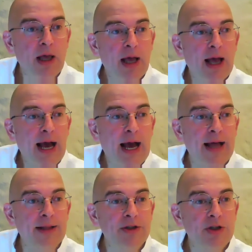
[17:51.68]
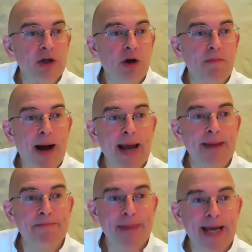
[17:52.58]
And, you know, my
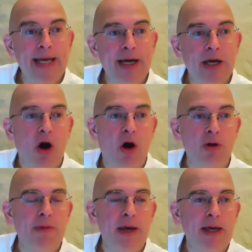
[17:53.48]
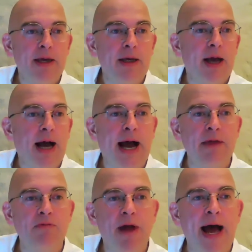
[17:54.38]
mini economy I
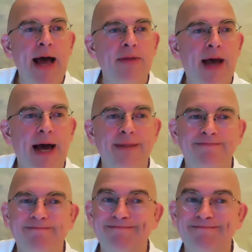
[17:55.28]
ran, and